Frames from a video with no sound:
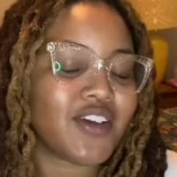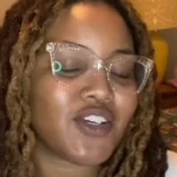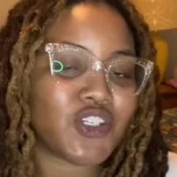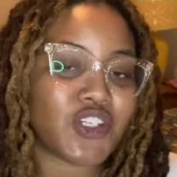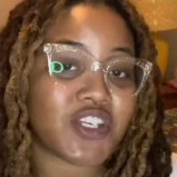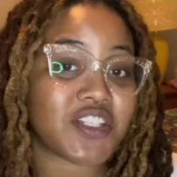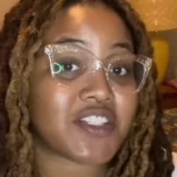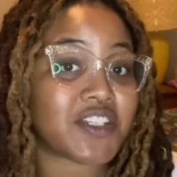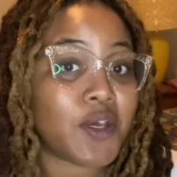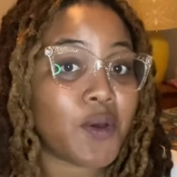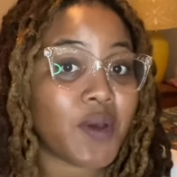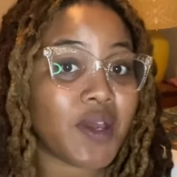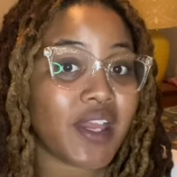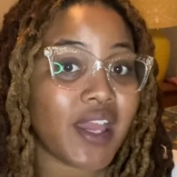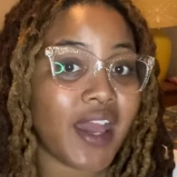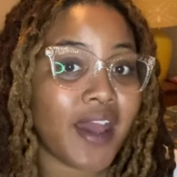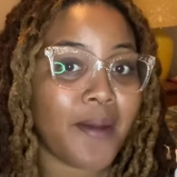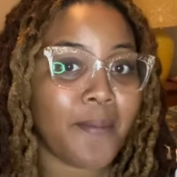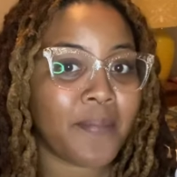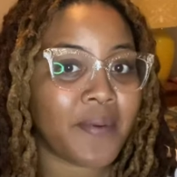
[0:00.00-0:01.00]
She doesn't know it
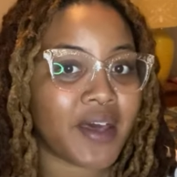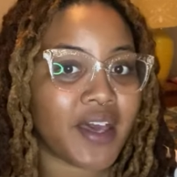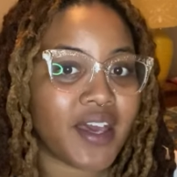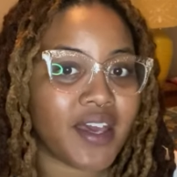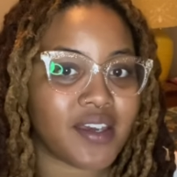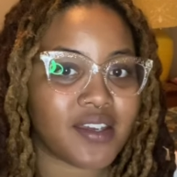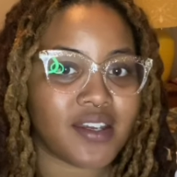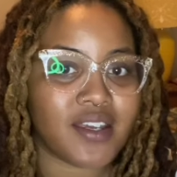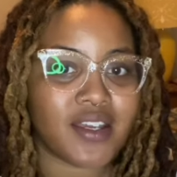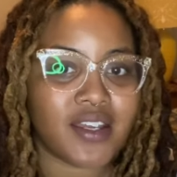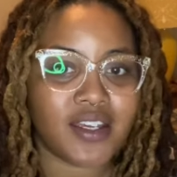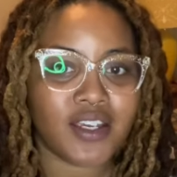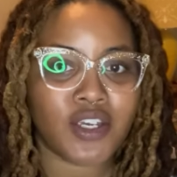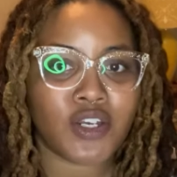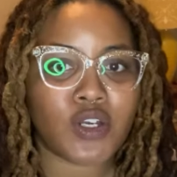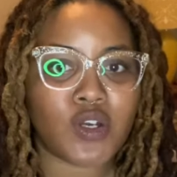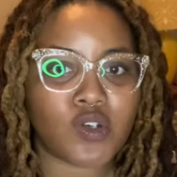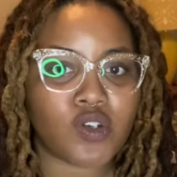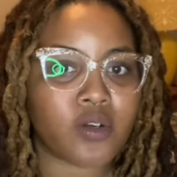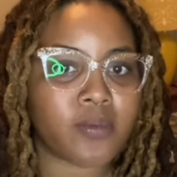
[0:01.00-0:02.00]
yet, but you
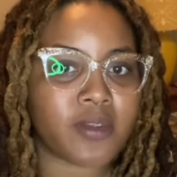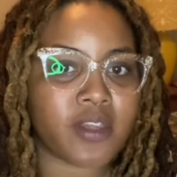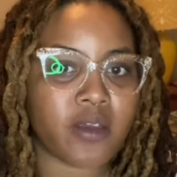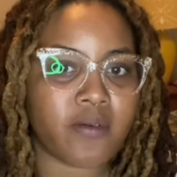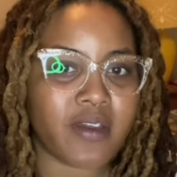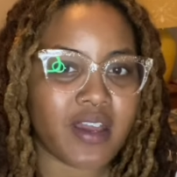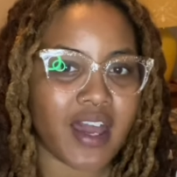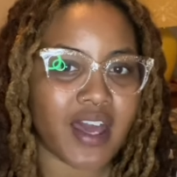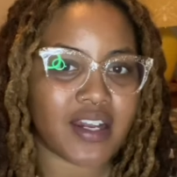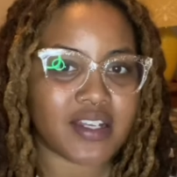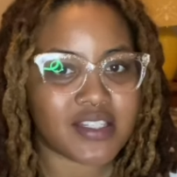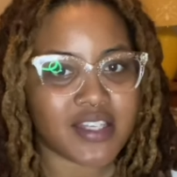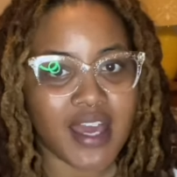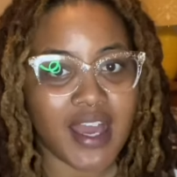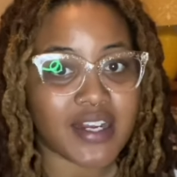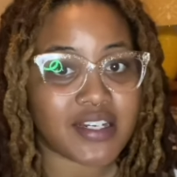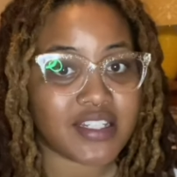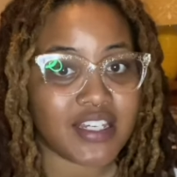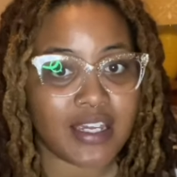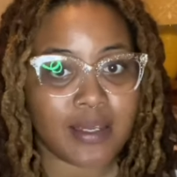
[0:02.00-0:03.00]
know, normally we kind of
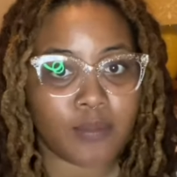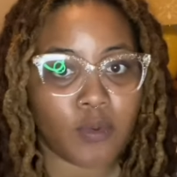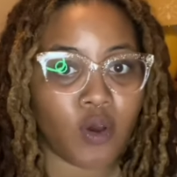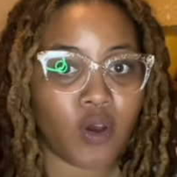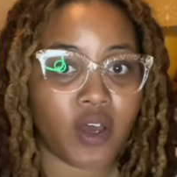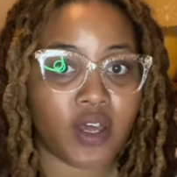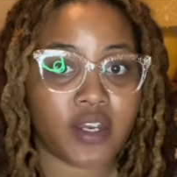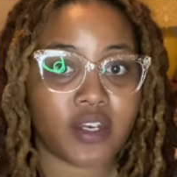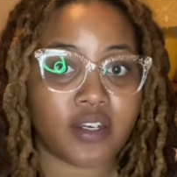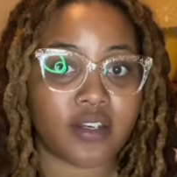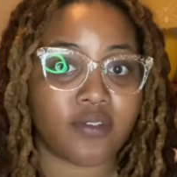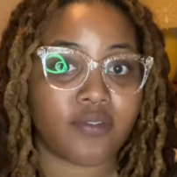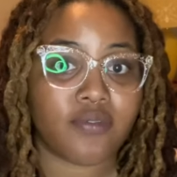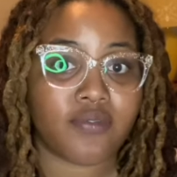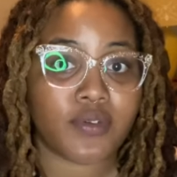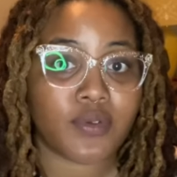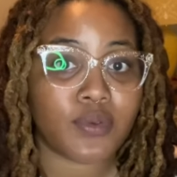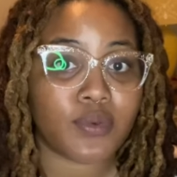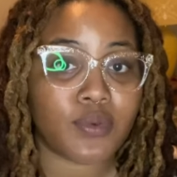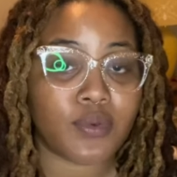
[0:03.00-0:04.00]
tag team on
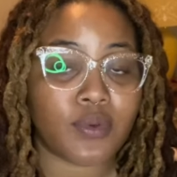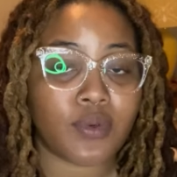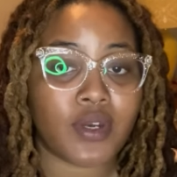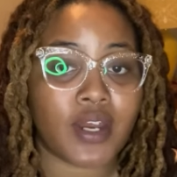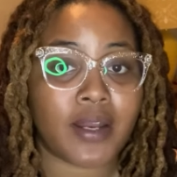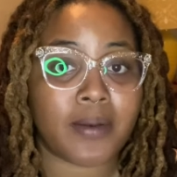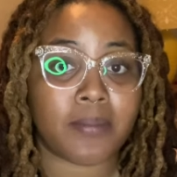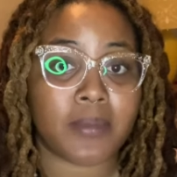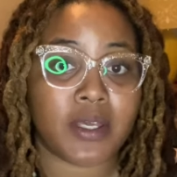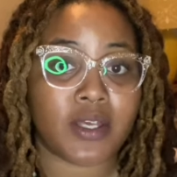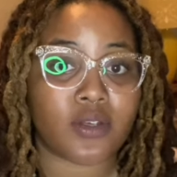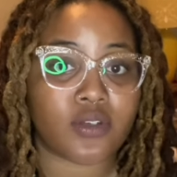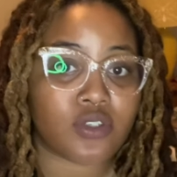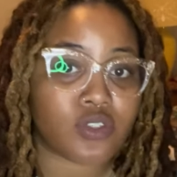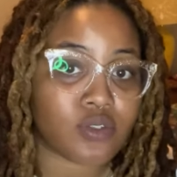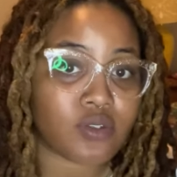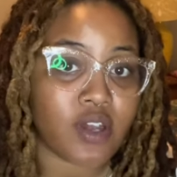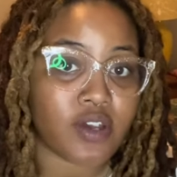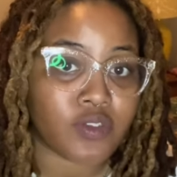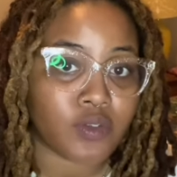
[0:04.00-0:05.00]
food and meals
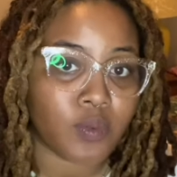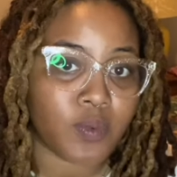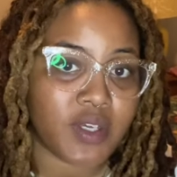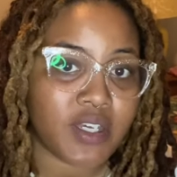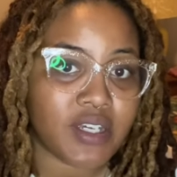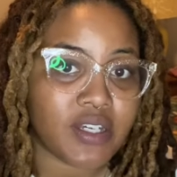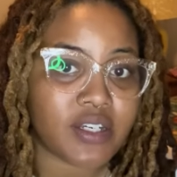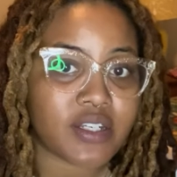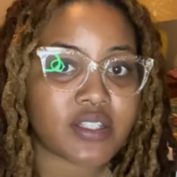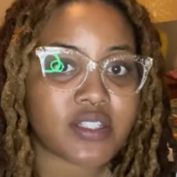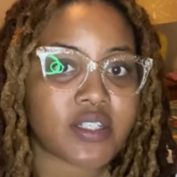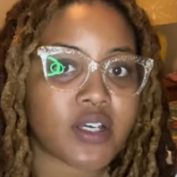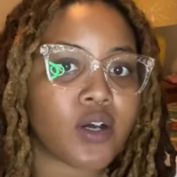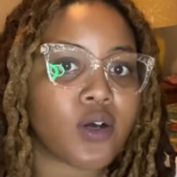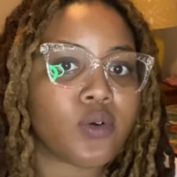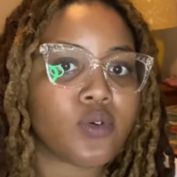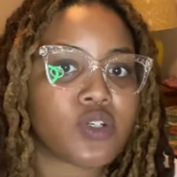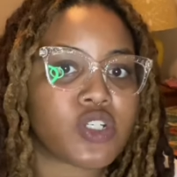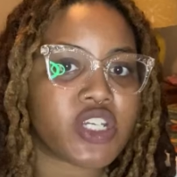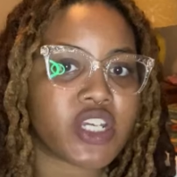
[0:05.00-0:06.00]
throughout the week.
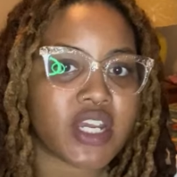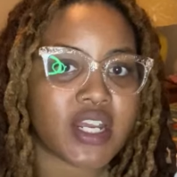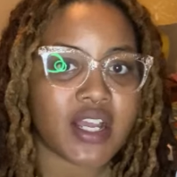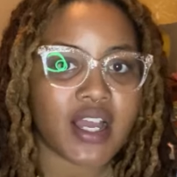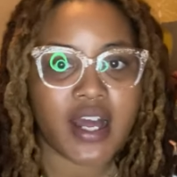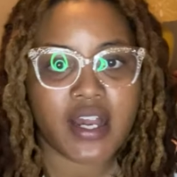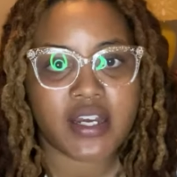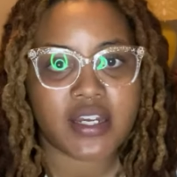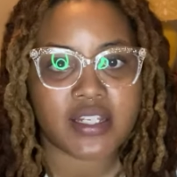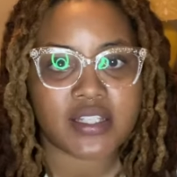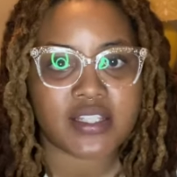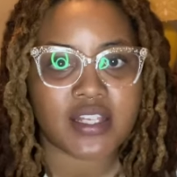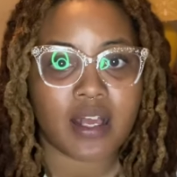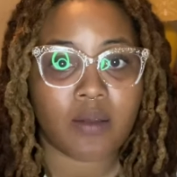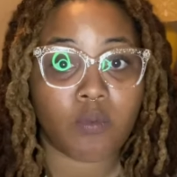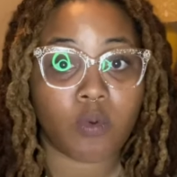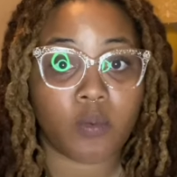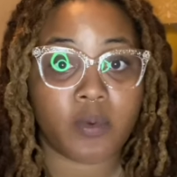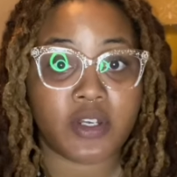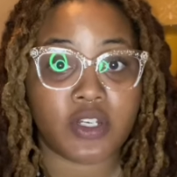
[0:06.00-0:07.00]
So can kind of
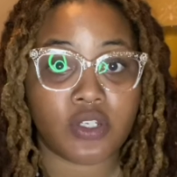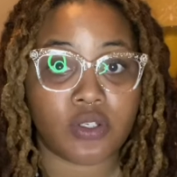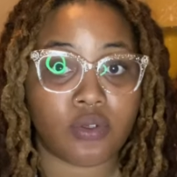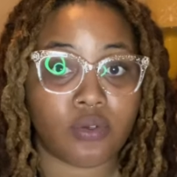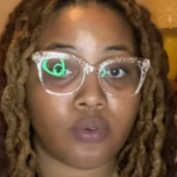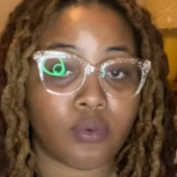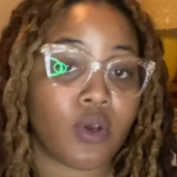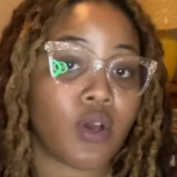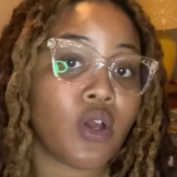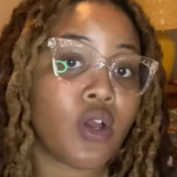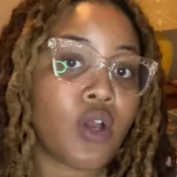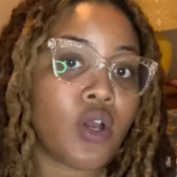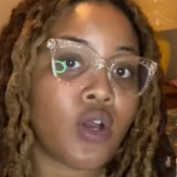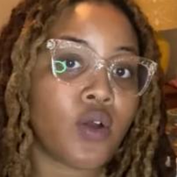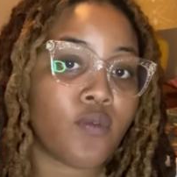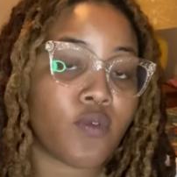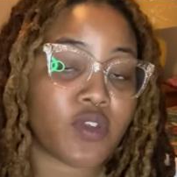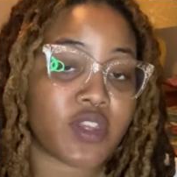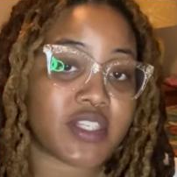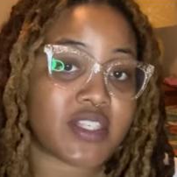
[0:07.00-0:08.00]
decide what we do
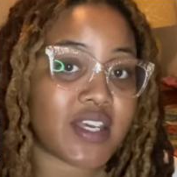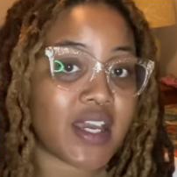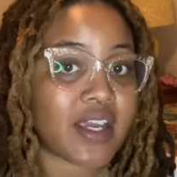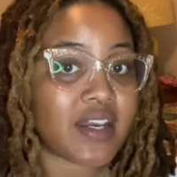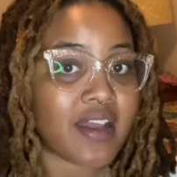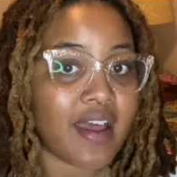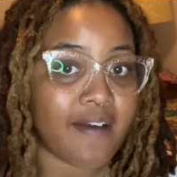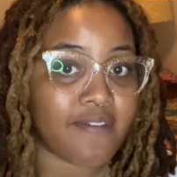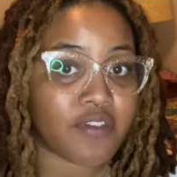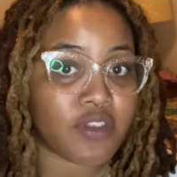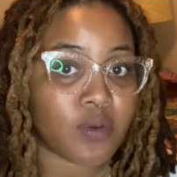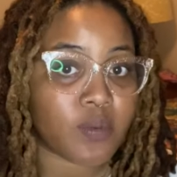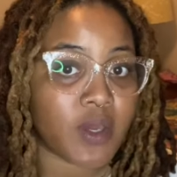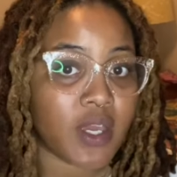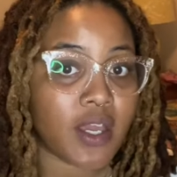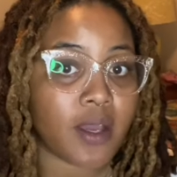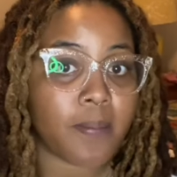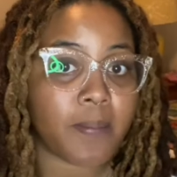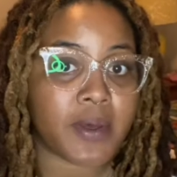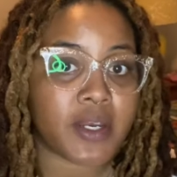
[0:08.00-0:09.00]
for the second half of the
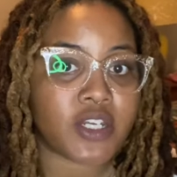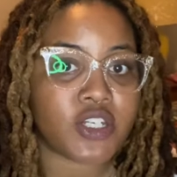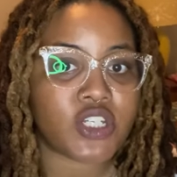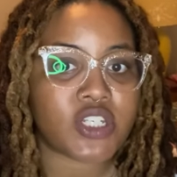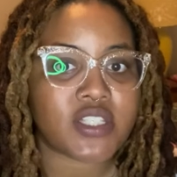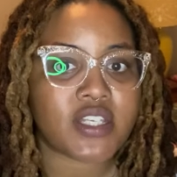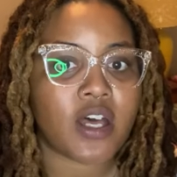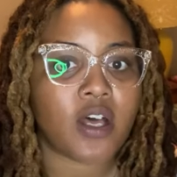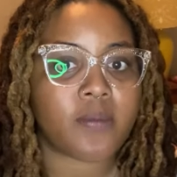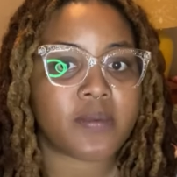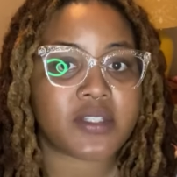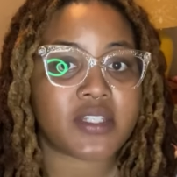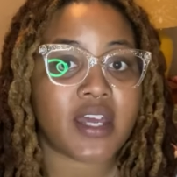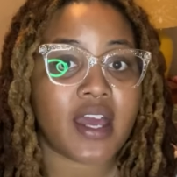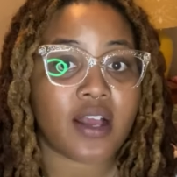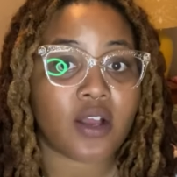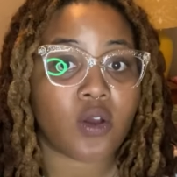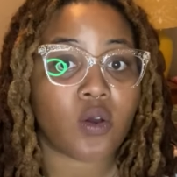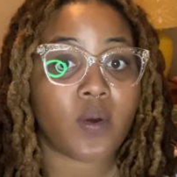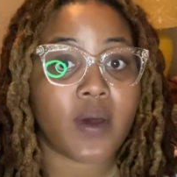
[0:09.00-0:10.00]
week. But it just helps
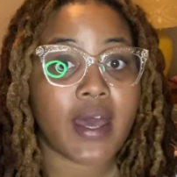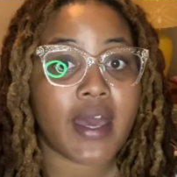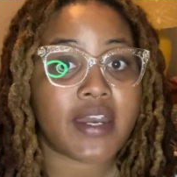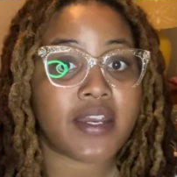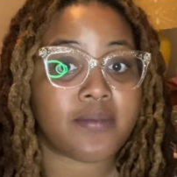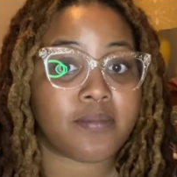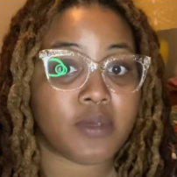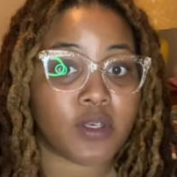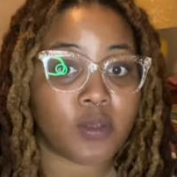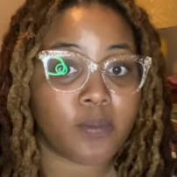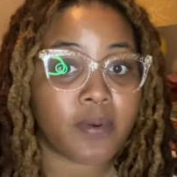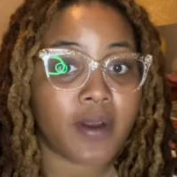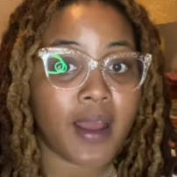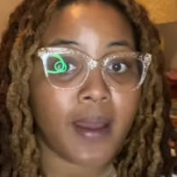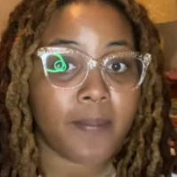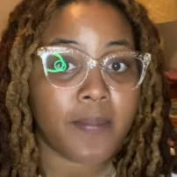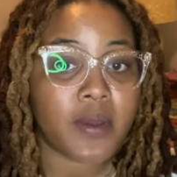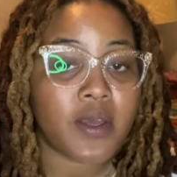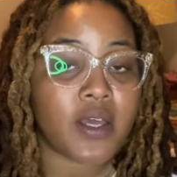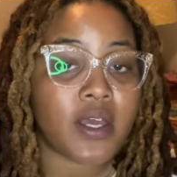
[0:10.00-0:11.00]
to go ahead and meal
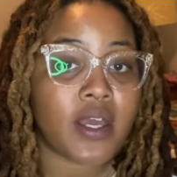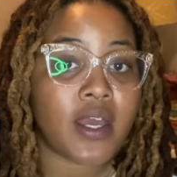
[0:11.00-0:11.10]
prep.